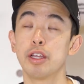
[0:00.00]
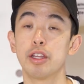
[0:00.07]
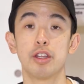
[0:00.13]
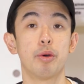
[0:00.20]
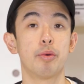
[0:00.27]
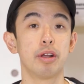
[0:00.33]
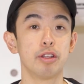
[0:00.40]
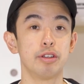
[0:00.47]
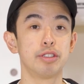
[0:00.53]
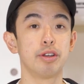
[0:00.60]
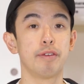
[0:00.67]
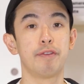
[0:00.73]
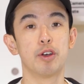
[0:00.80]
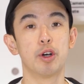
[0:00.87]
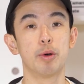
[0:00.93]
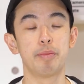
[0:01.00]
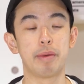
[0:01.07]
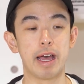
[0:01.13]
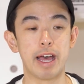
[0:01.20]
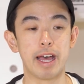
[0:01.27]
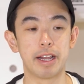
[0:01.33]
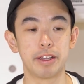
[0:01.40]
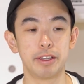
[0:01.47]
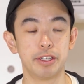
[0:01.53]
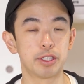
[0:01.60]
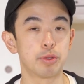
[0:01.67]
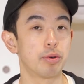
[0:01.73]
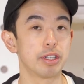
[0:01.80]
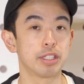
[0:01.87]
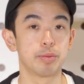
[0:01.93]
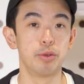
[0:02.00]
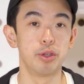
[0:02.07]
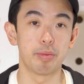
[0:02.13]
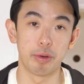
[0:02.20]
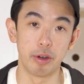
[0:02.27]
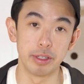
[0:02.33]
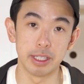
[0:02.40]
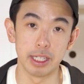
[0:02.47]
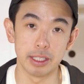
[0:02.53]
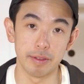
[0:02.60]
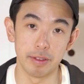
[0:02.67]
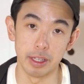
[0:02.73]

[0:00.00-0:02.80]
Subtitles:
You don't want to lose your film, and you just want a smooth process for